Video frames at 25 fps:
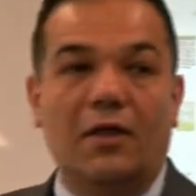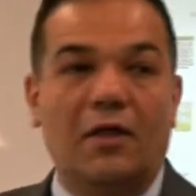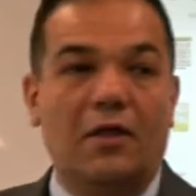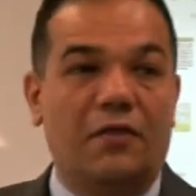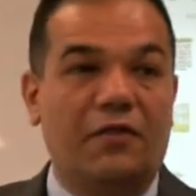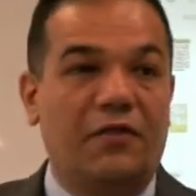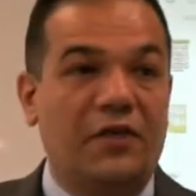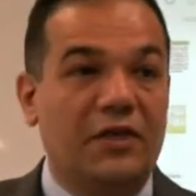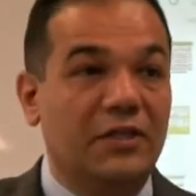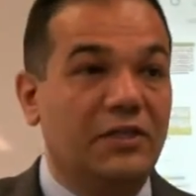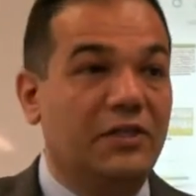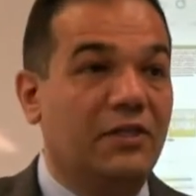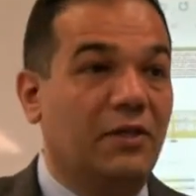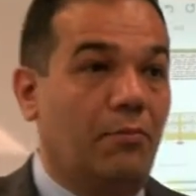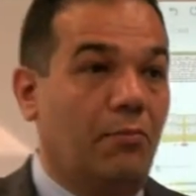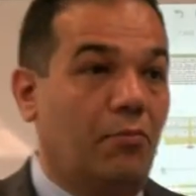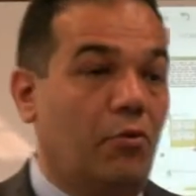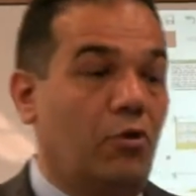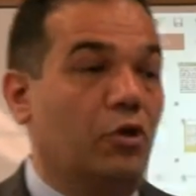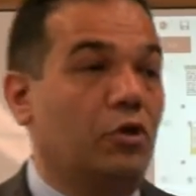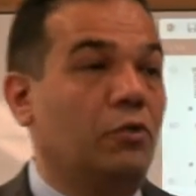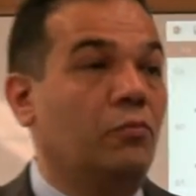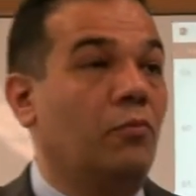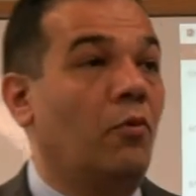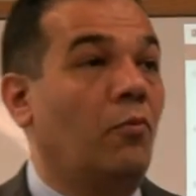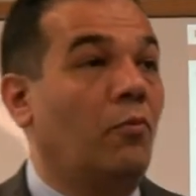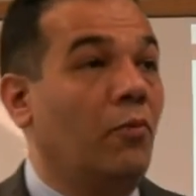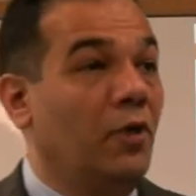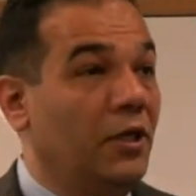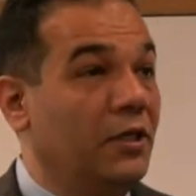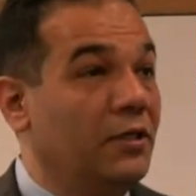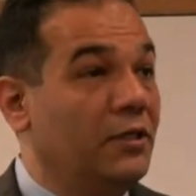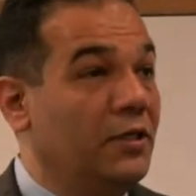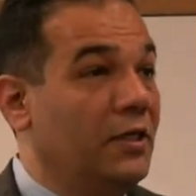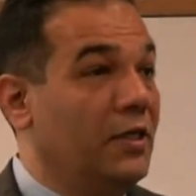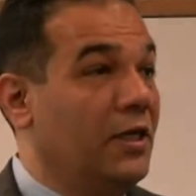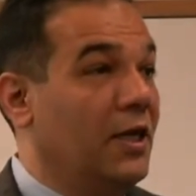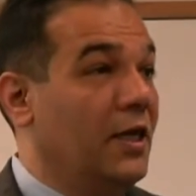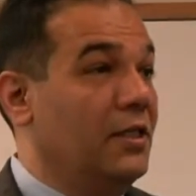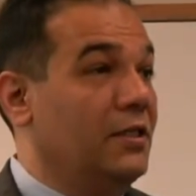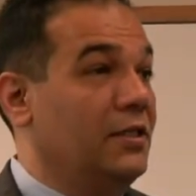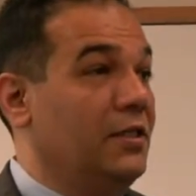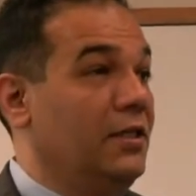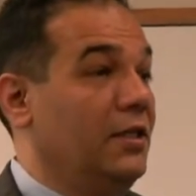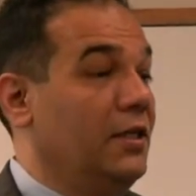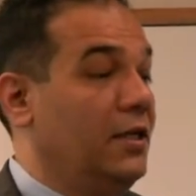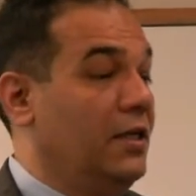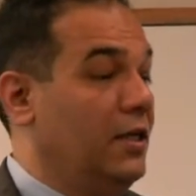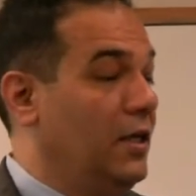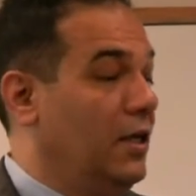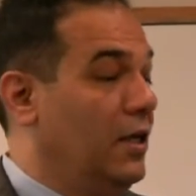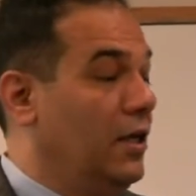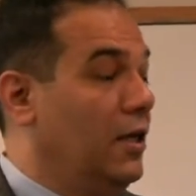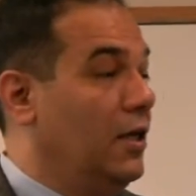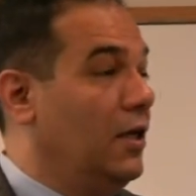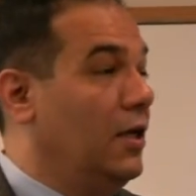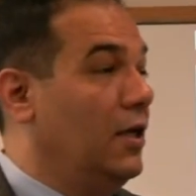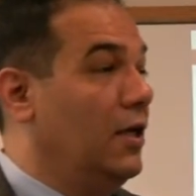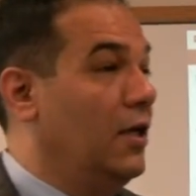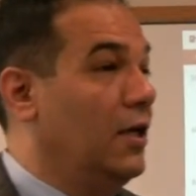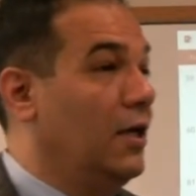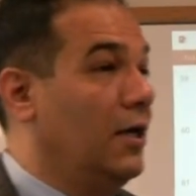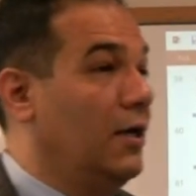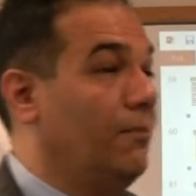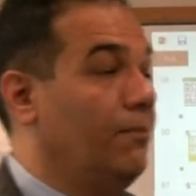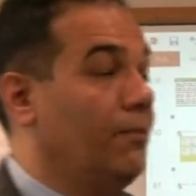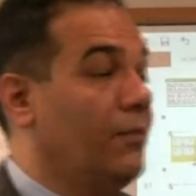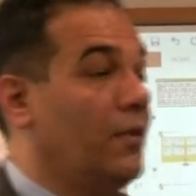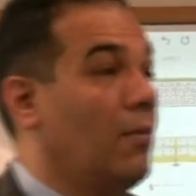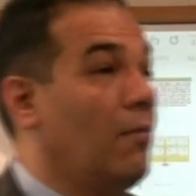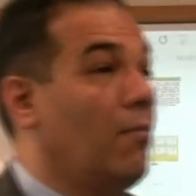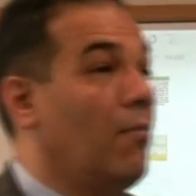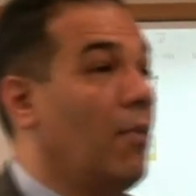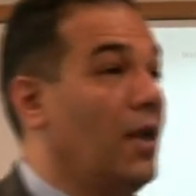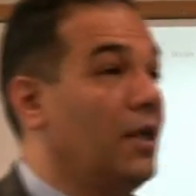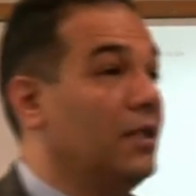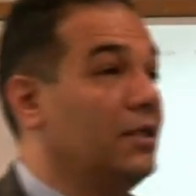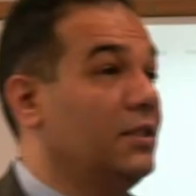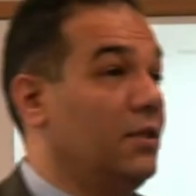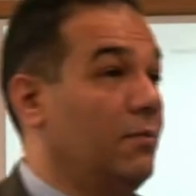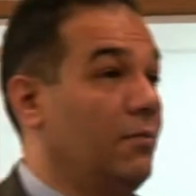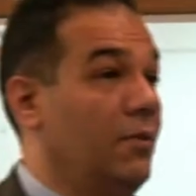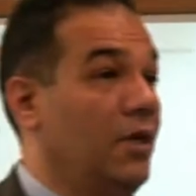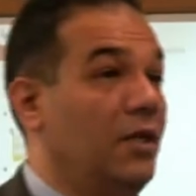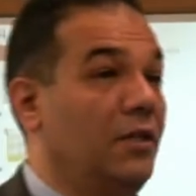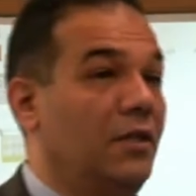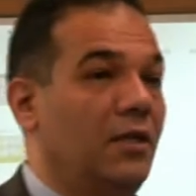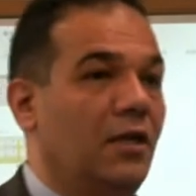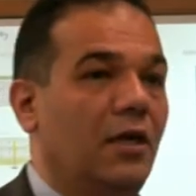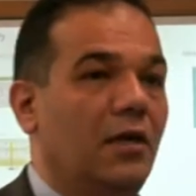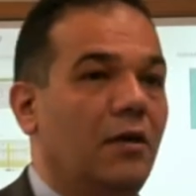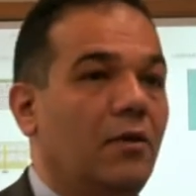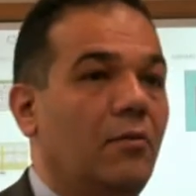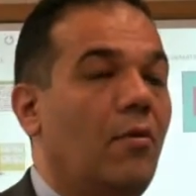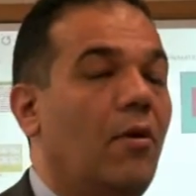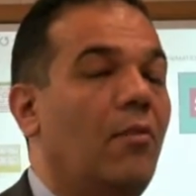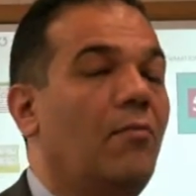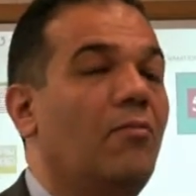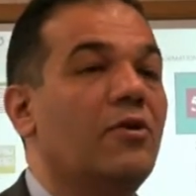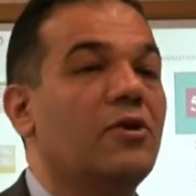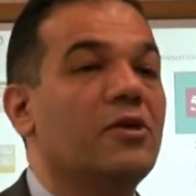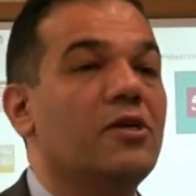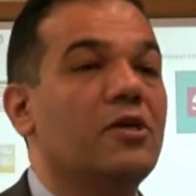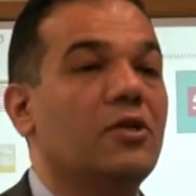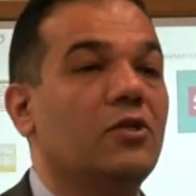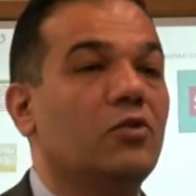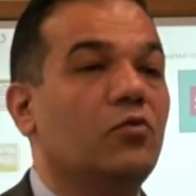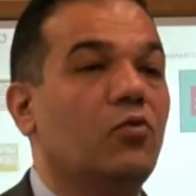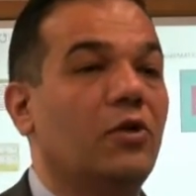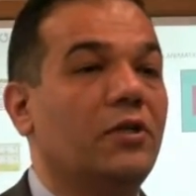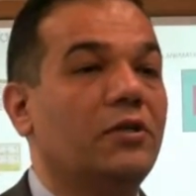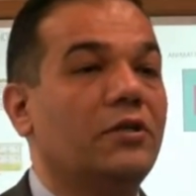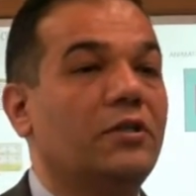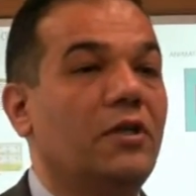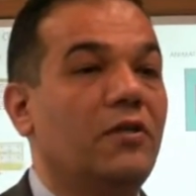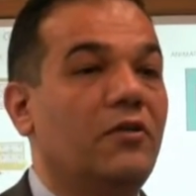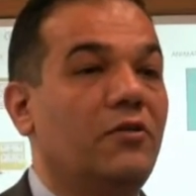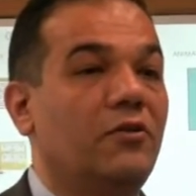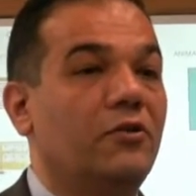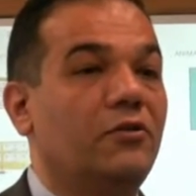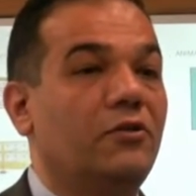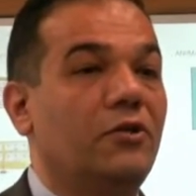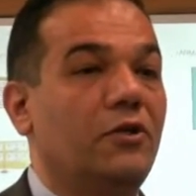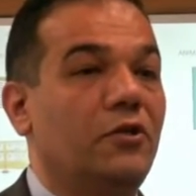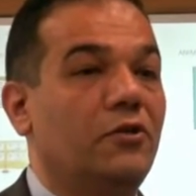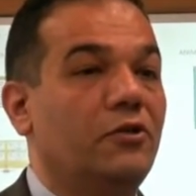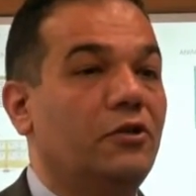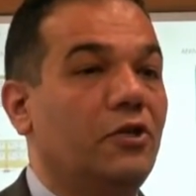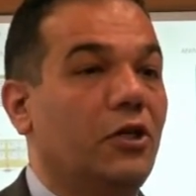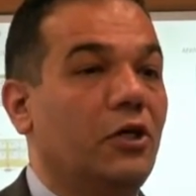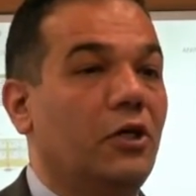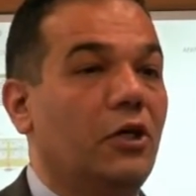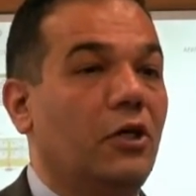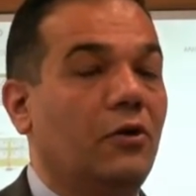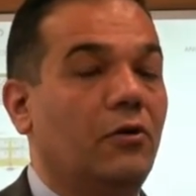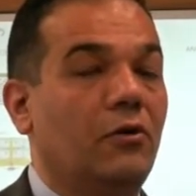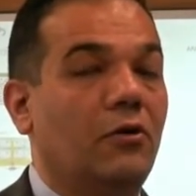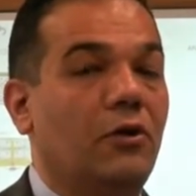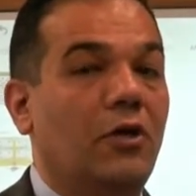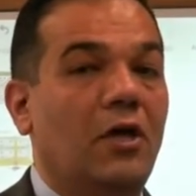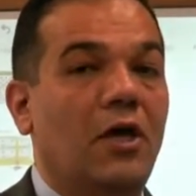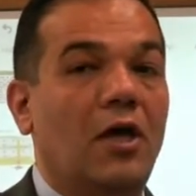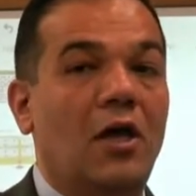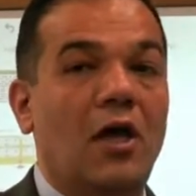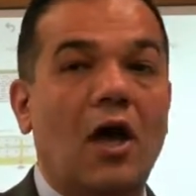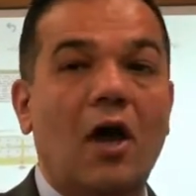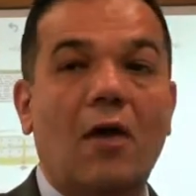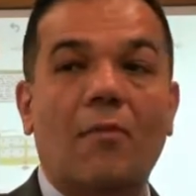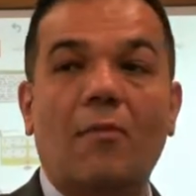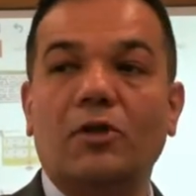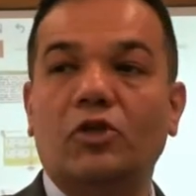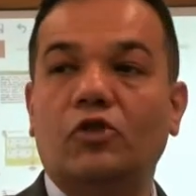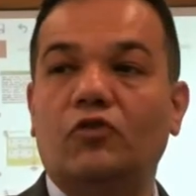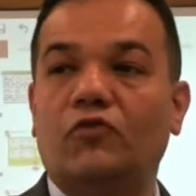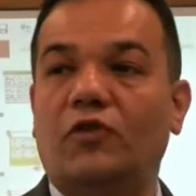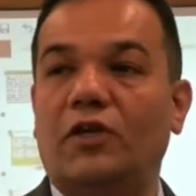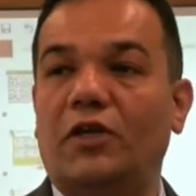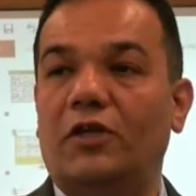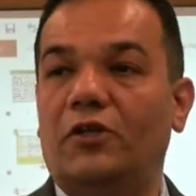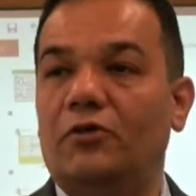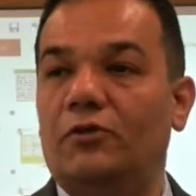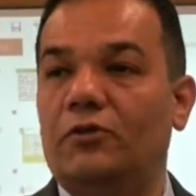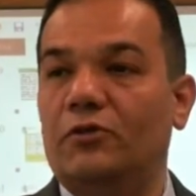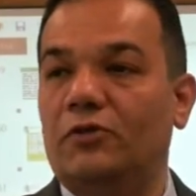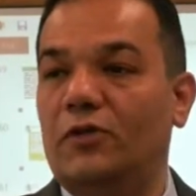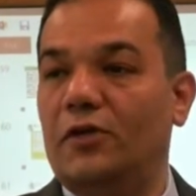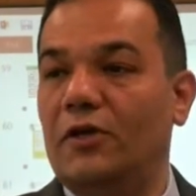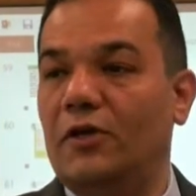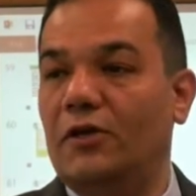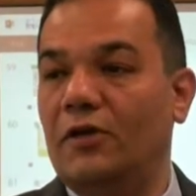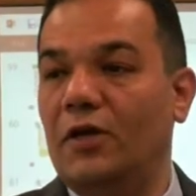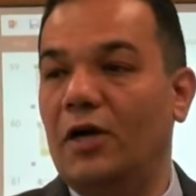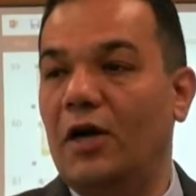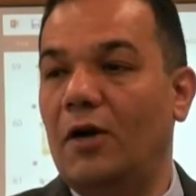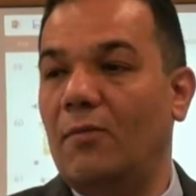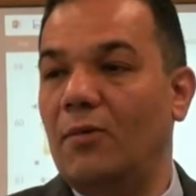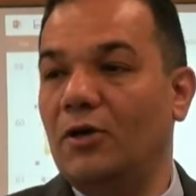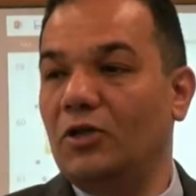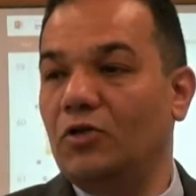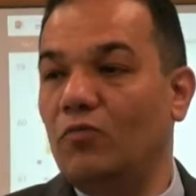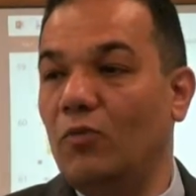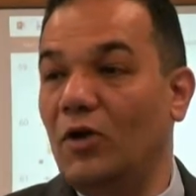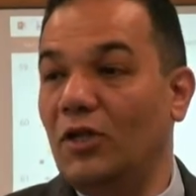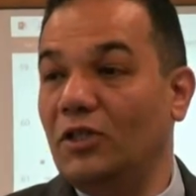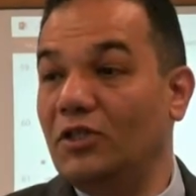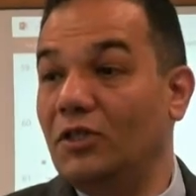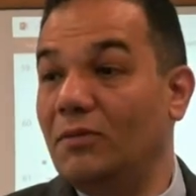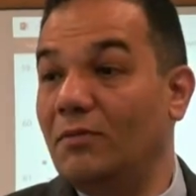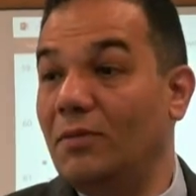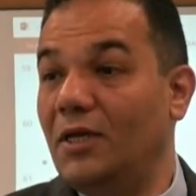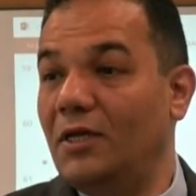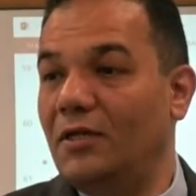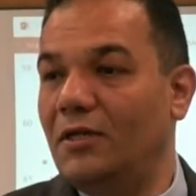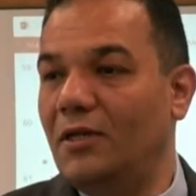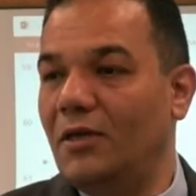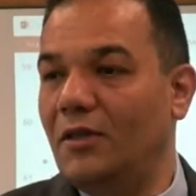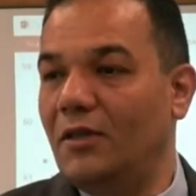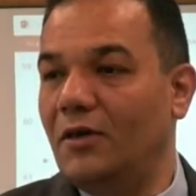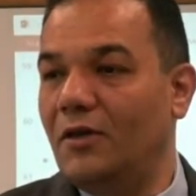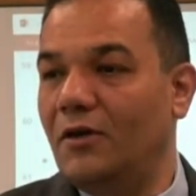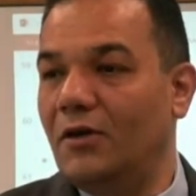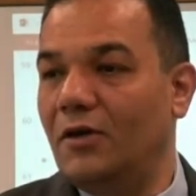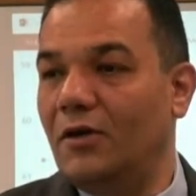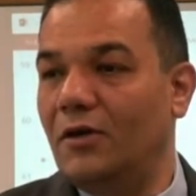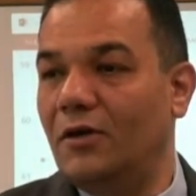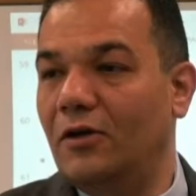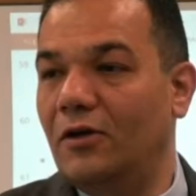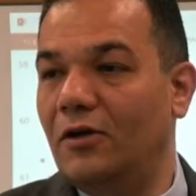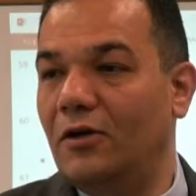things support mobility nicely, multimedia. Remember in 20, 30 years ago, how much videos there, how much multimedia there?